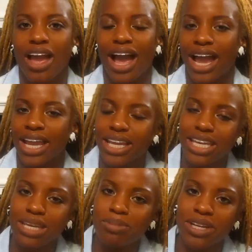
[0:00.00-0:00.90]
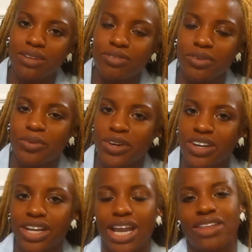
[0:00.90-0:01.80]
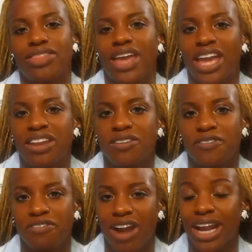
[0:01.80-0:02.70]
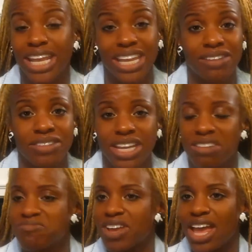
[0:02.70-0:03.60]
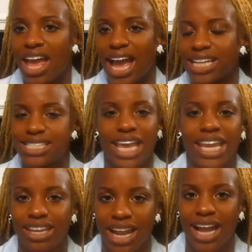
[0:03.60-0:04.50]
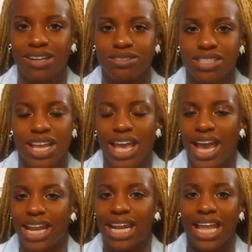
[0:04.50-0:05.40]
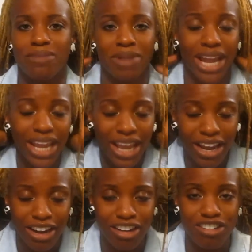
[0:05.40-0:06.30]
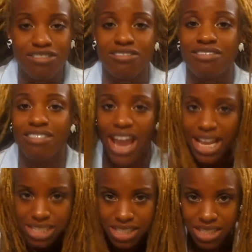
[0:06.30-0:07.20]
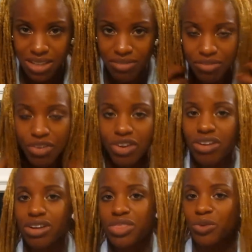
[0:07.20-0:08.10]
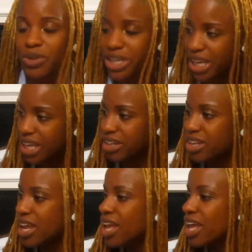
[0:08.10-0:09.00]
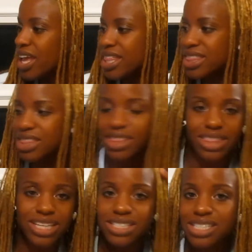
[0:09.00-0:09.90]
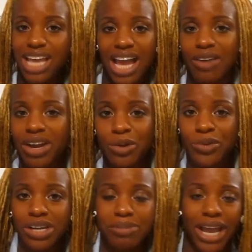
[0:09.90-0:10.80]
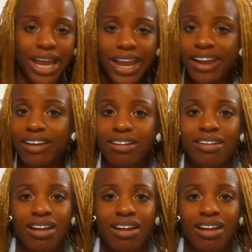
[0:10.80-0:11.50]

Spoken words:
I keep it in for work, and then Friday evening, I take it out and I let my hair rest for the weekend. And this is how I wear my hair